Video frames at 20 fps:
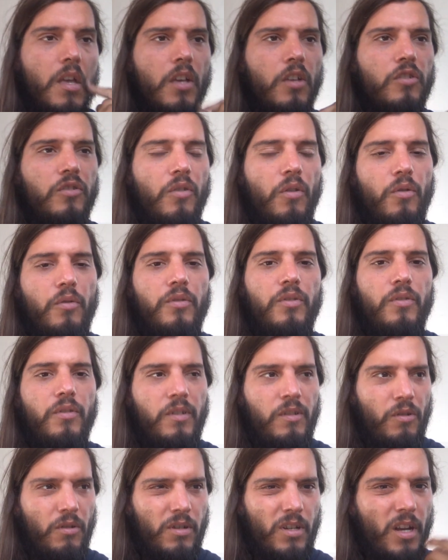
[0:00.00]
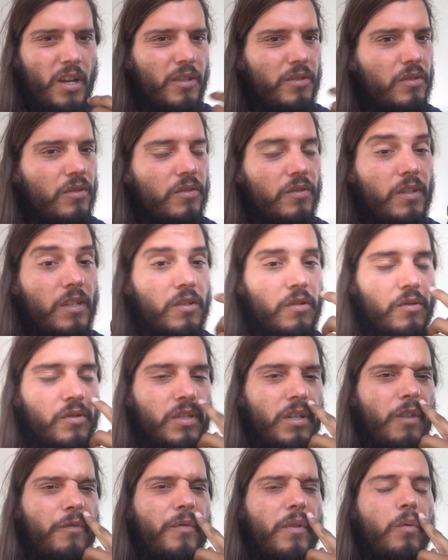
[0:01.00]
so your consciousness your
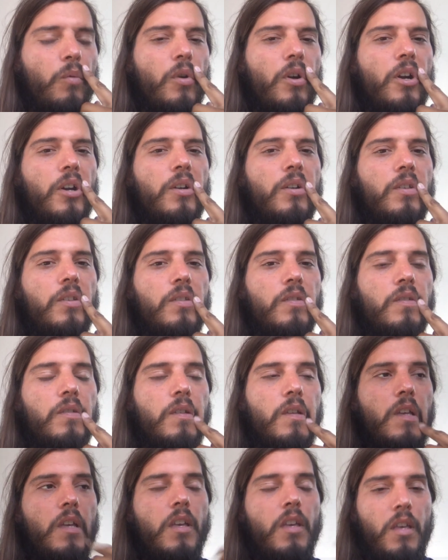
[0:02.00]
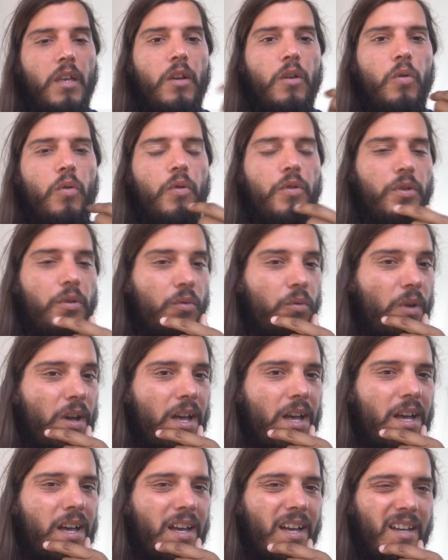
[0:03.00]
self-awareness who you
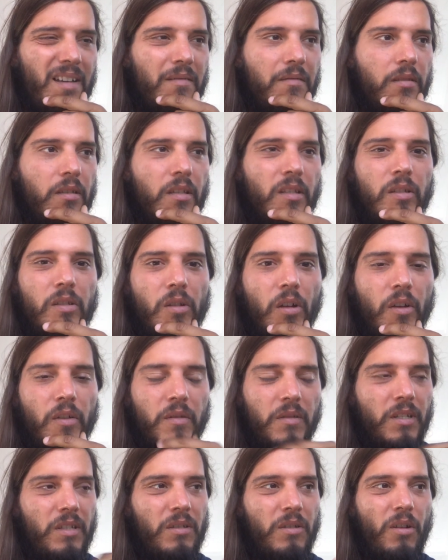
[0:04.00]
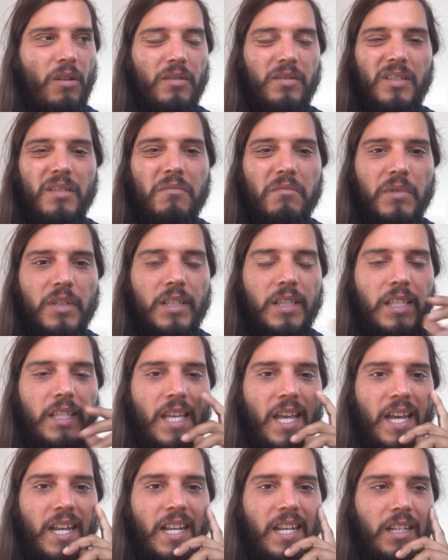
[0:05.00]
are it, do, it doesn't really
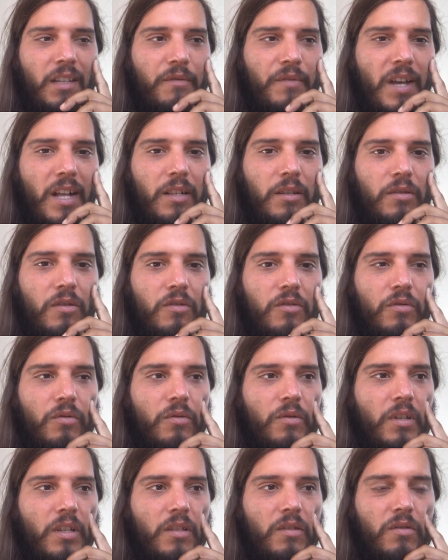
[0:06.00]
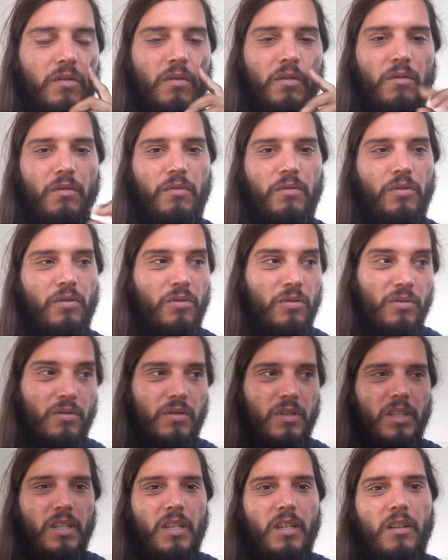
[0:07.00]
add any value to it so you just
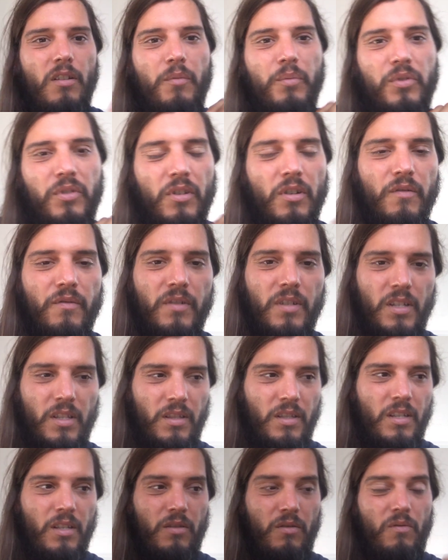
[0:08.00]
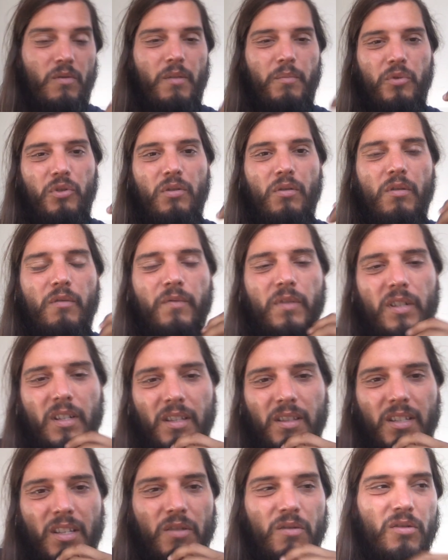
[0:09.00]
see it observe it and then you absorb it
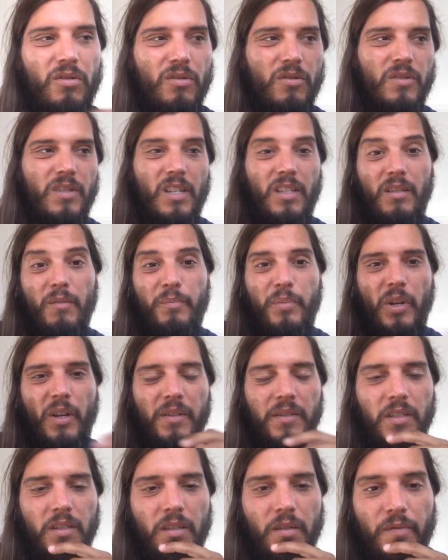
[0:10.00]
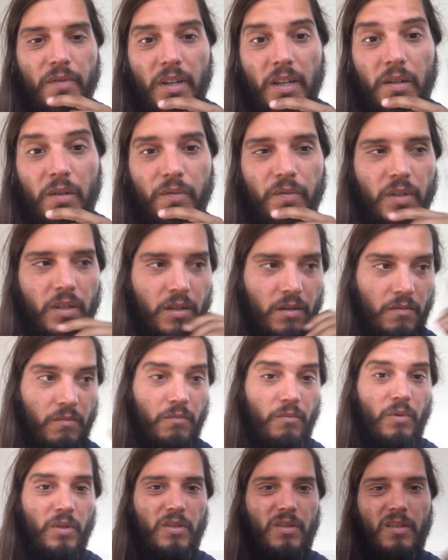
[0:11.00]
and then you just take the positive out of it
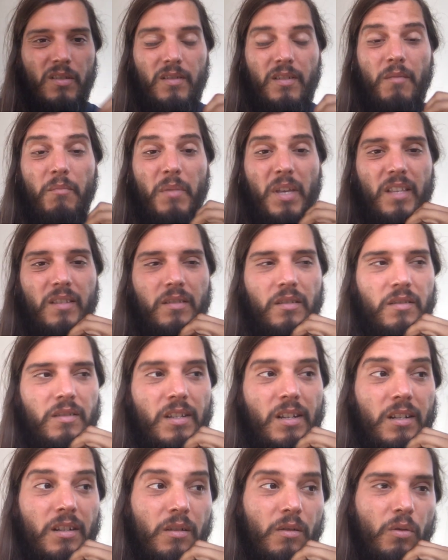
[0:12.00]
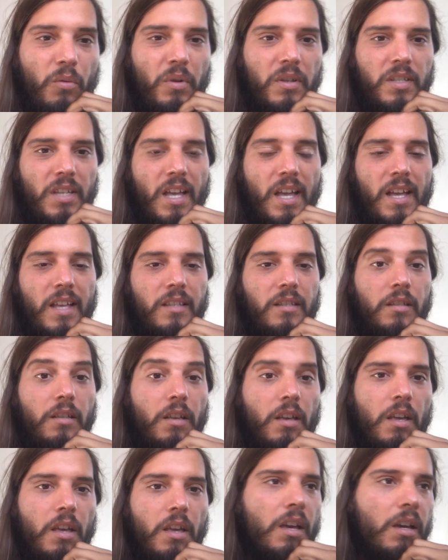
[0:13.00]
which is the message that it always has
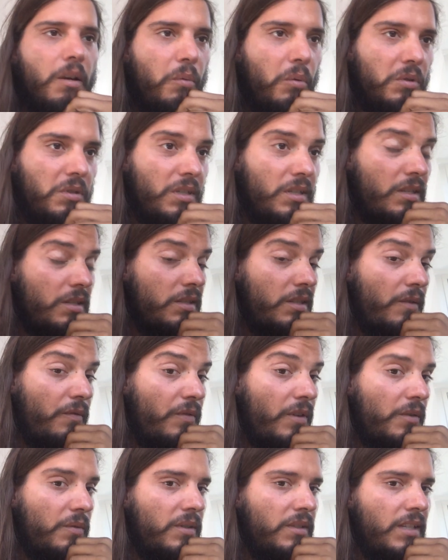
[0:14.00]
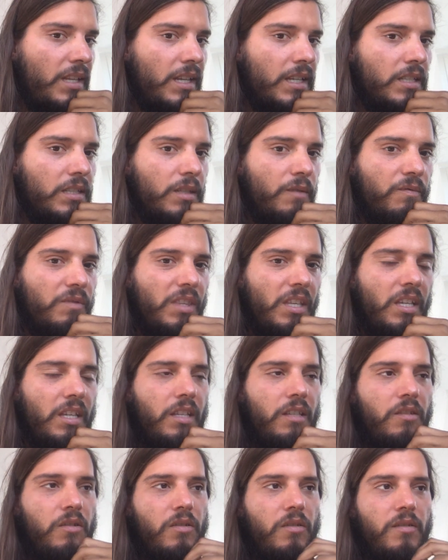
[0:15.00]
which is it's a very negative thing
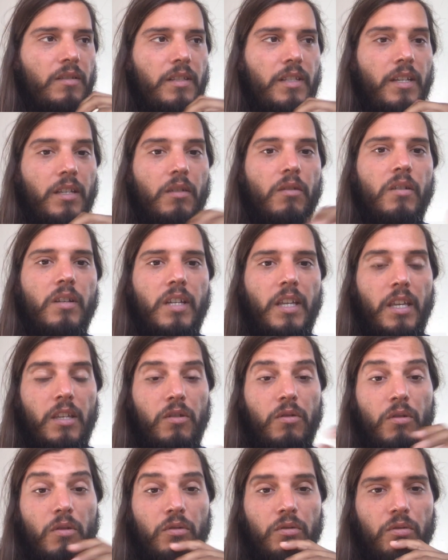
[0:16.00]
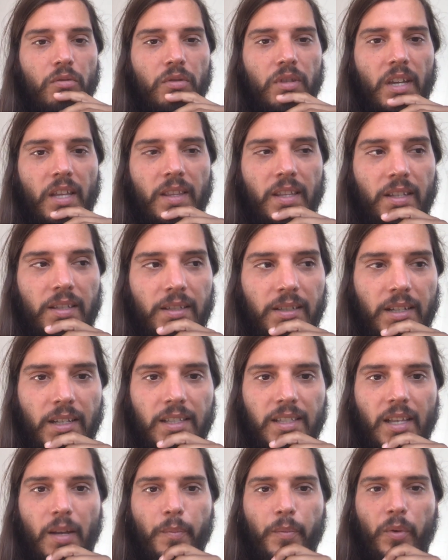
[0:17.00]
it's just like okay you don't do that that's an
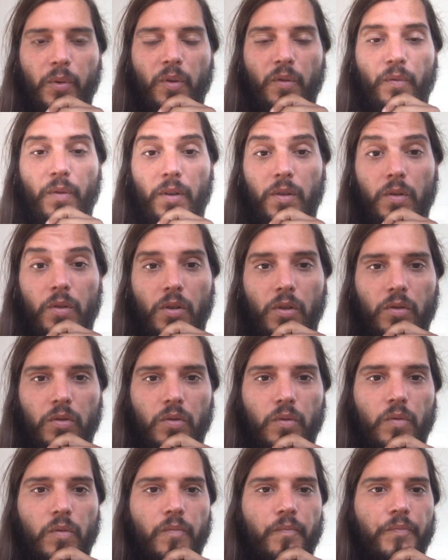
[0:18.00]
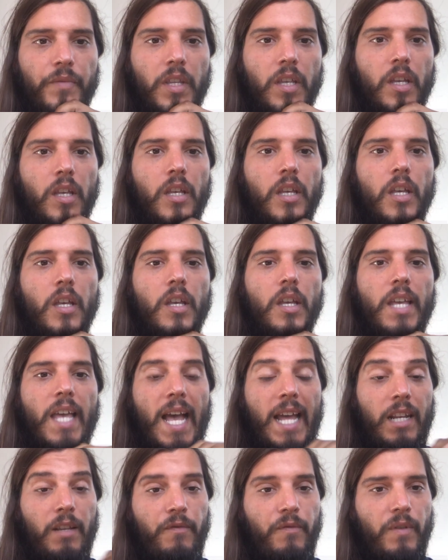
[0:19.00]
example of what you don't do
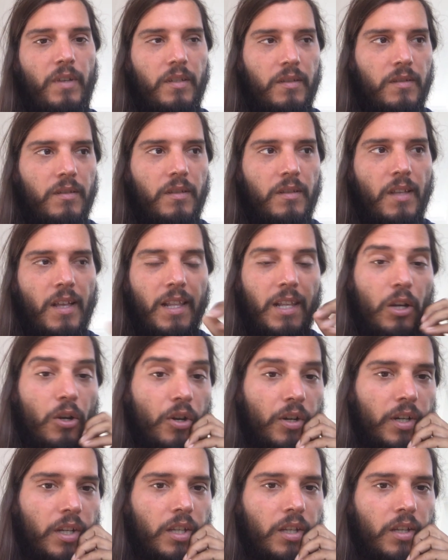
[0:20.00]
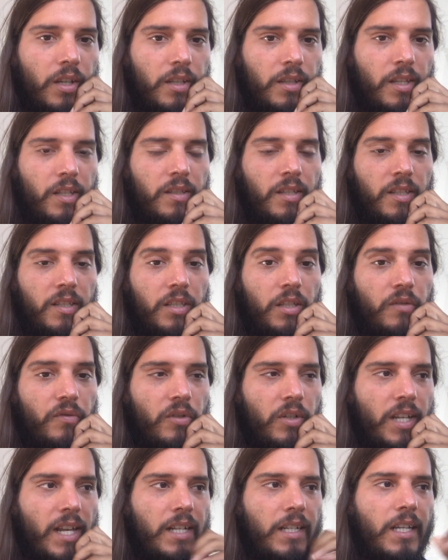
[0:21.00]
and if it's a learning and there's a
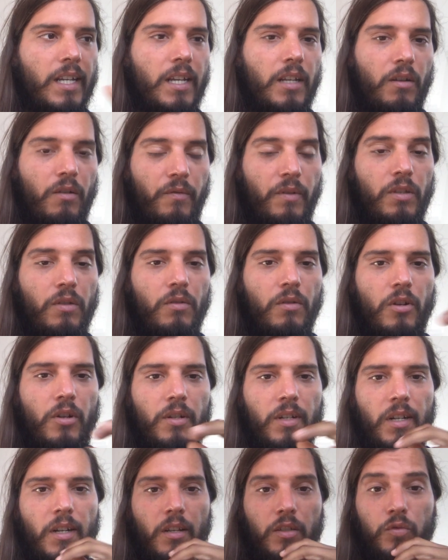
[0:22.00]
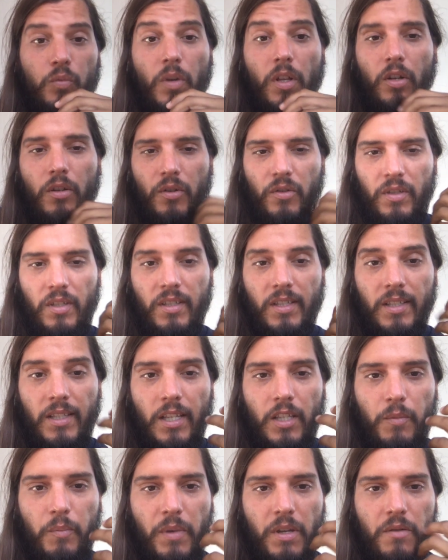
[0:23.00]
silver lining out of it you learn it as well because it's an
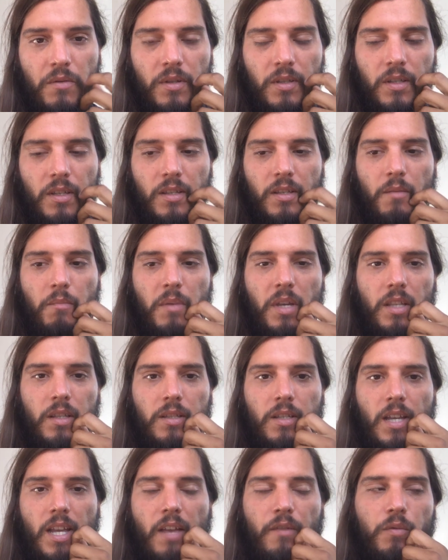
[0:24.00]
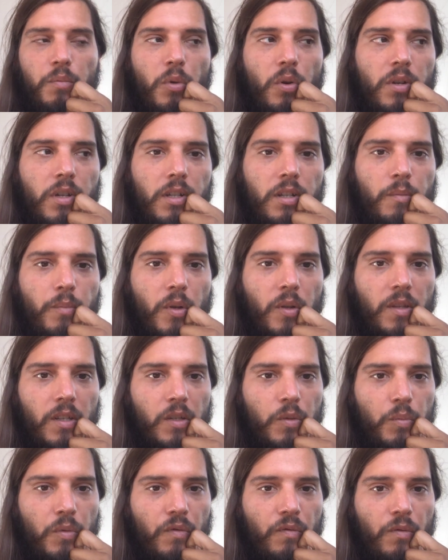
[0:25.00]
experience it's a mint i have spoken about
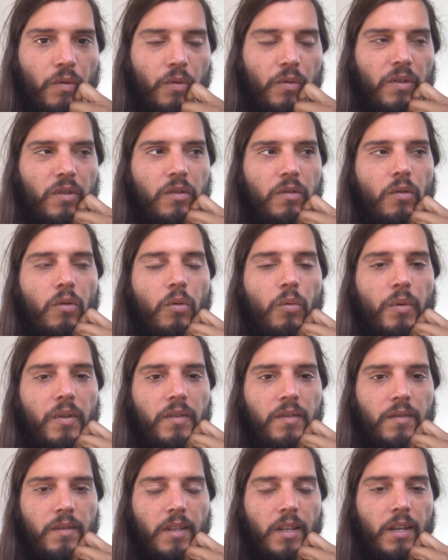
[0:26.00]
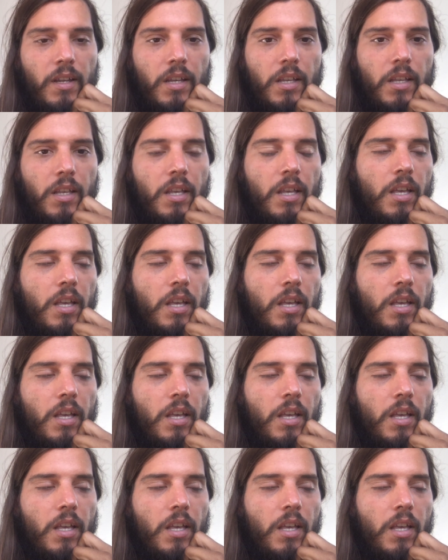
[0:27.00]
this before there's always the